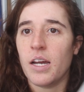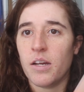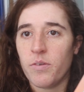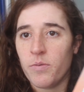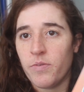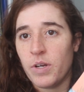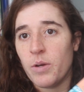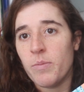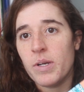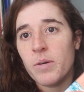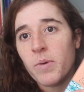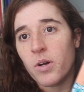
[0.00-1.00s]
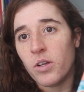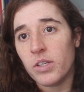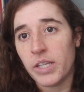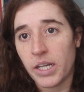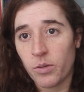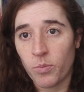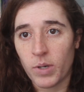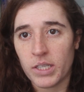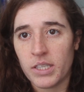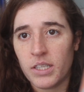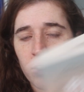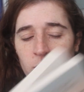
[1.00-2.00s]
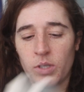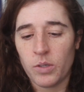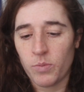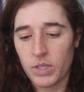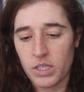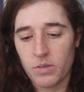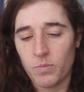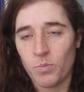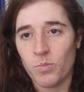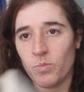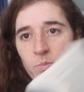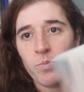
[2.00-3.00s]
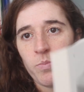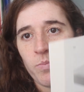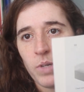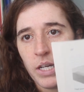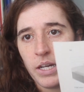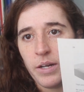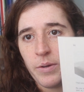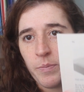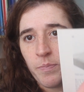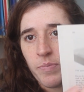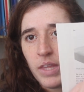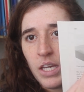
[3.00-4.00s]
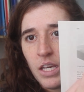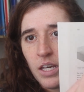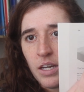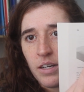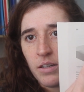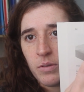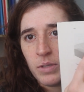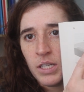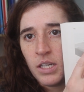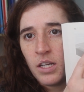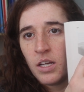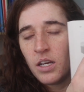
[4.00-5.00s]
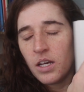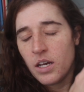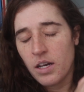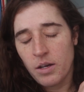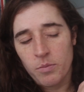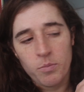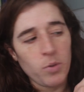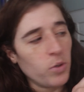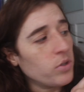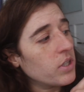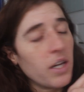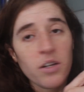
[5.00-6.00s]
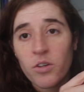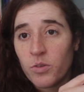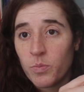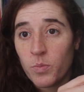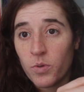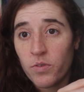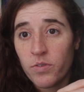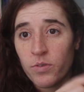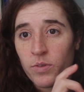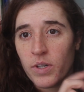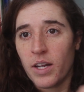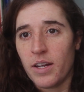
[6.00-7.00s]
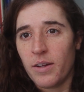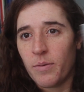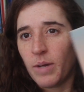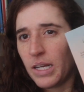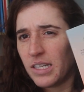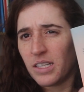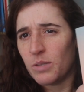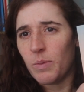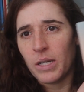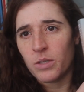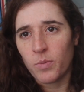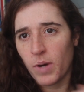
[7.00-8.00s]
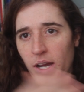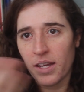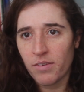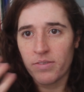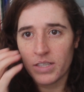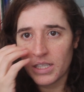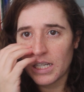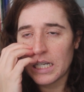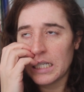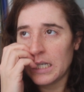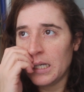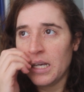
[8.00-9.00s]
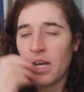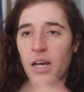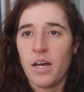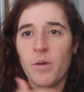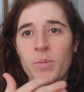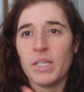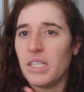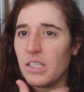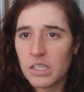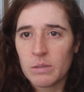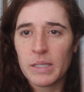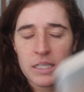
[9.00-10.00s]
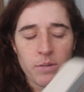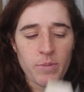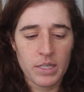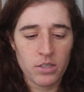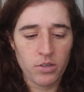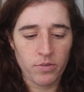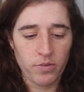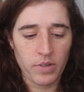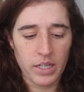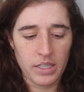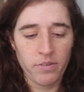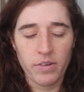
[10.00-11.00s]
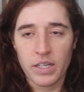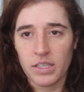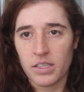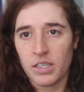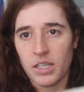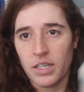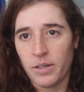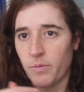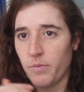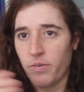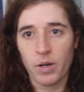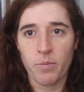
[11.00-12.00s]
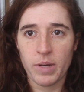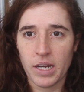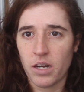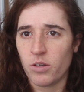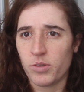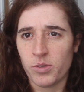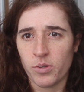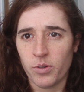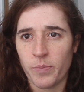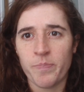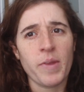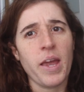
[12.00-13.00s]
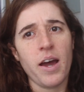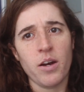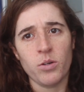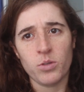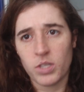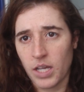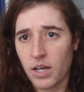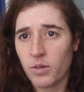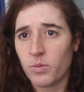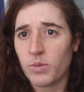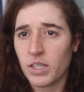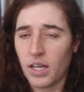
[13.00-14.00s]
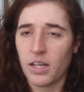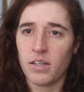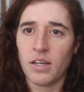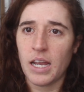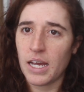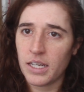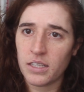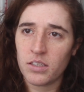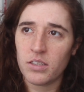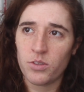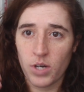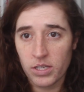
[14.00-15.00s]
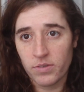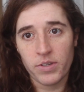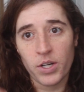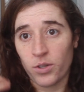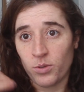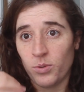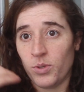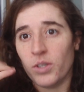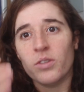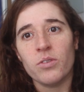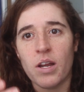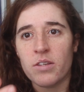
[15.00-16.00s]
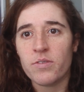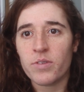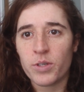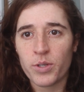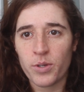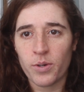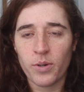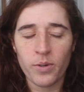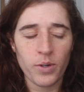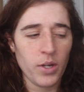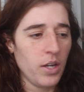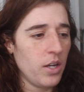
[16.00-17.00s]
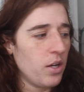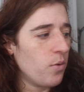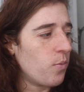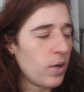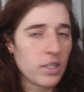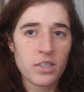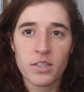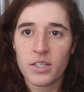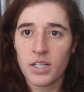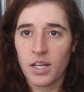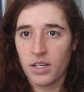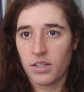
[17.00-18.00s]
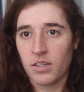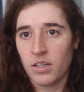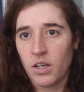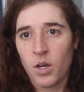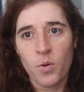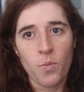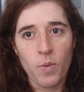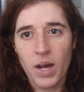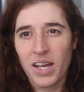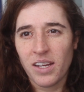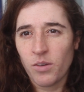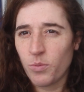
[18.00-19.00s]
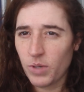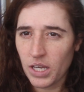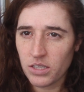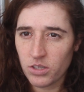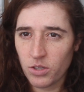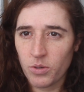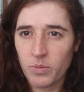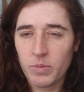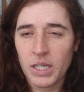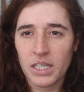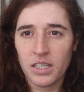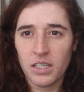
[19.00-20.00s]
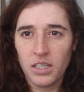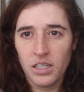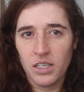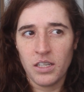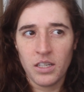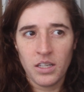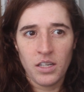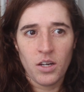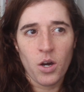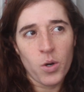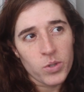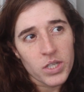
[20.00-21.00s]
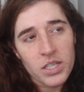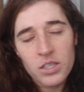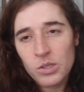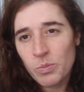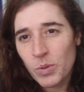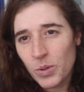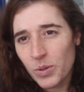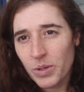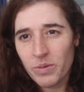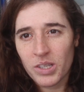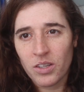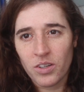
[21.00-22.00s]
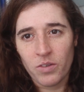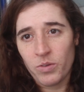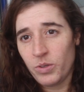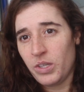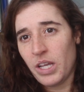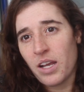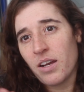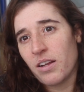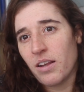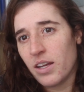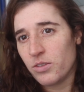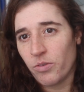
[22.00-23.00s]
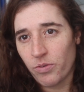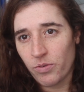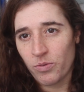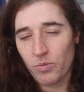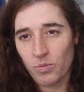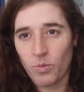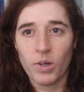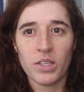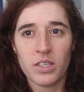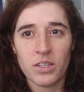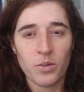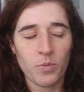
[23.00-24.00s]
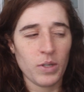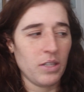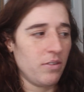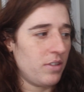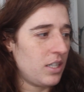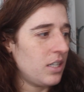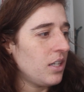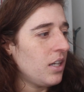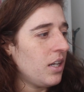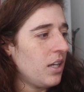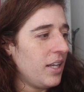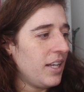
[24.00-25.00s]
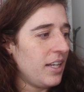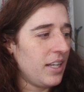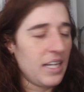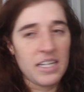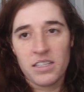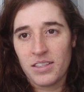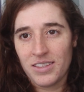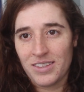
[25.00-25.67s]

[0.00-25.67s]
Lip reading: a phenomenon called dead water, in which the boats cannot move, and explains why physically, but it explains a bunch of different phenomena, also how sound and light transfer or do not transfer through water, and why we assume that the ocean is blue, even though if you take a glass of water or whatever, there